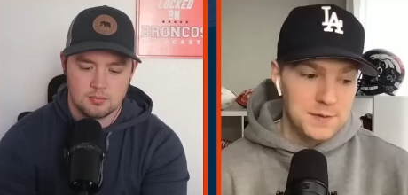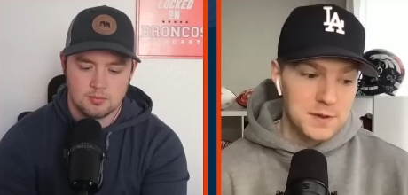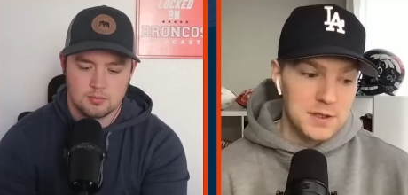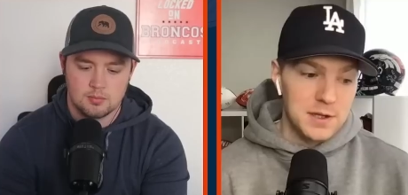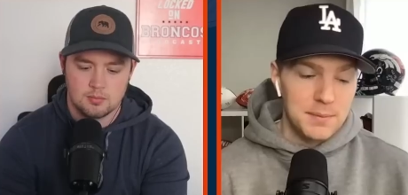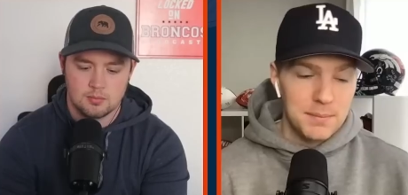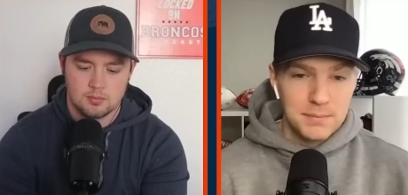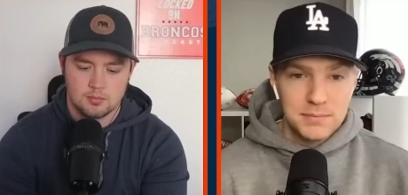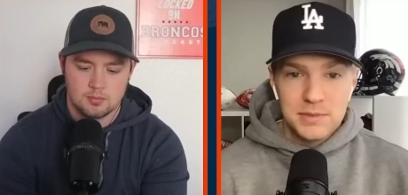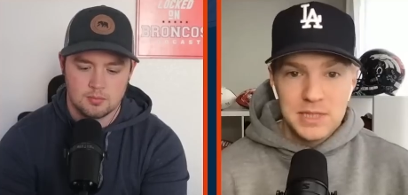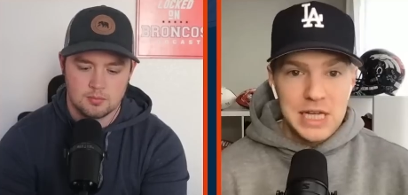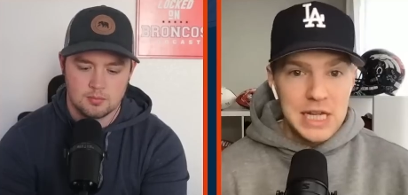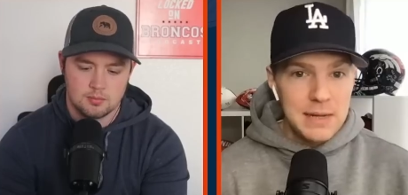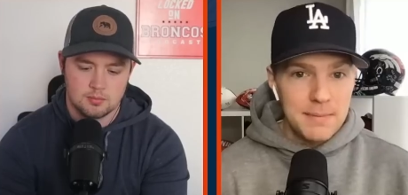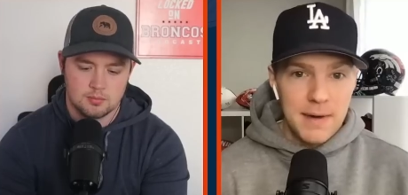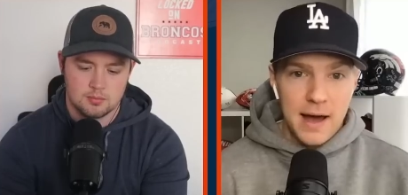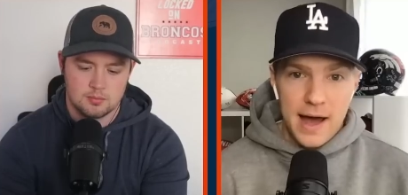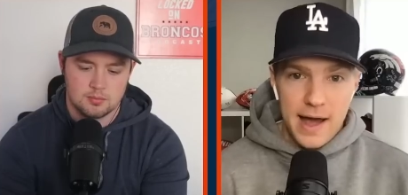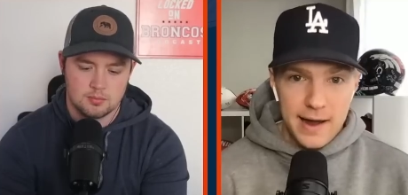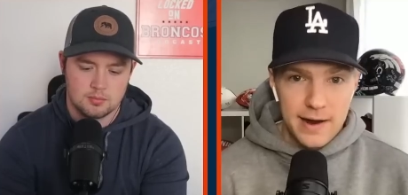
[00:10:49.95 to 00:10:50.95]
Speaker 1: some team
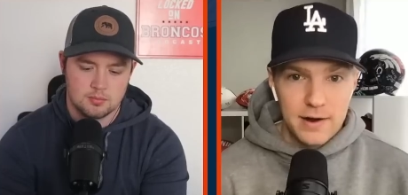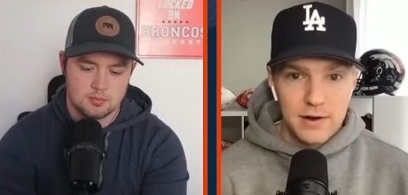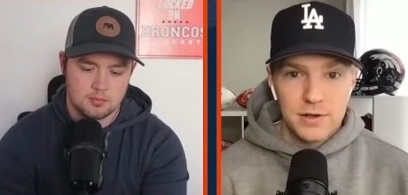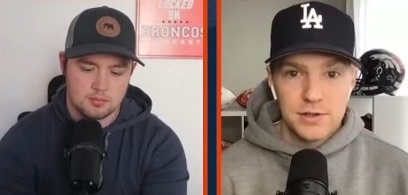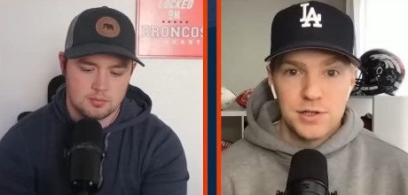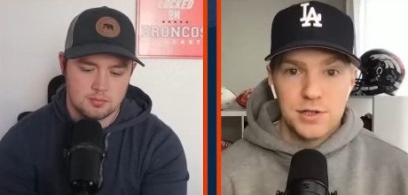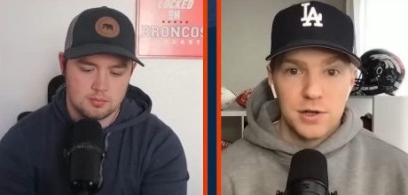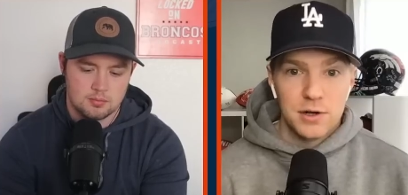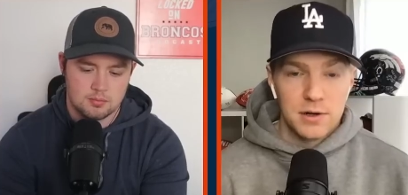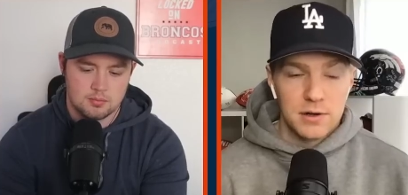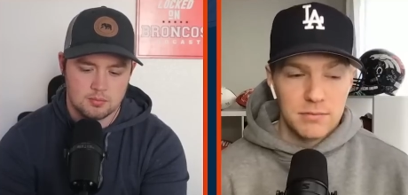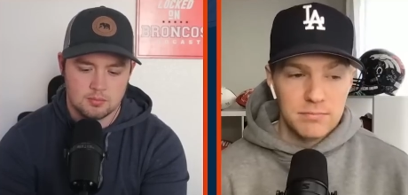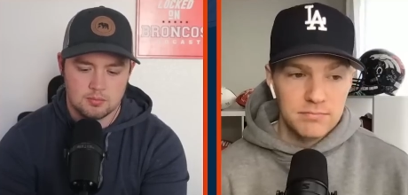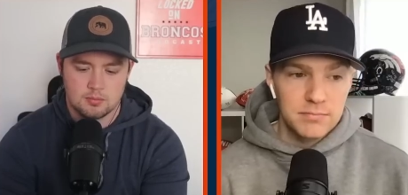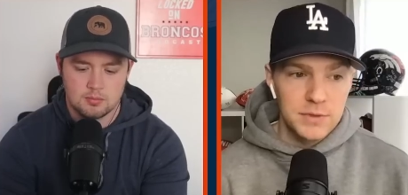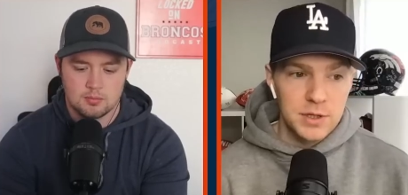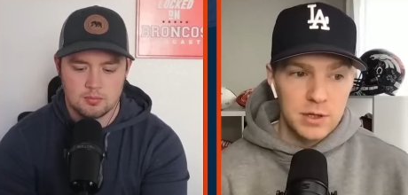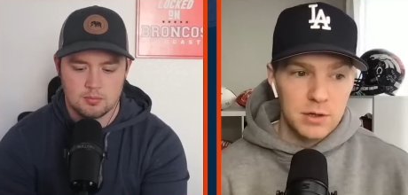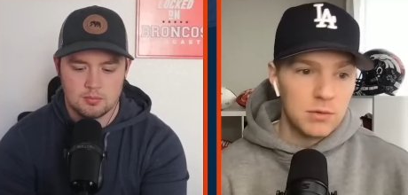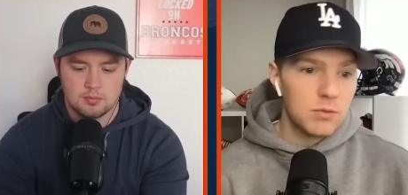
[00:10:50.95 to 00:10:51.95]
hires your,
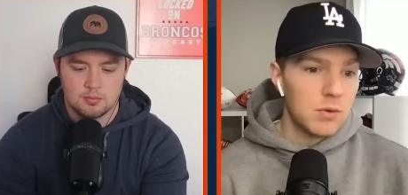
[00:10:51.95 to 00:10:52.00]
you know,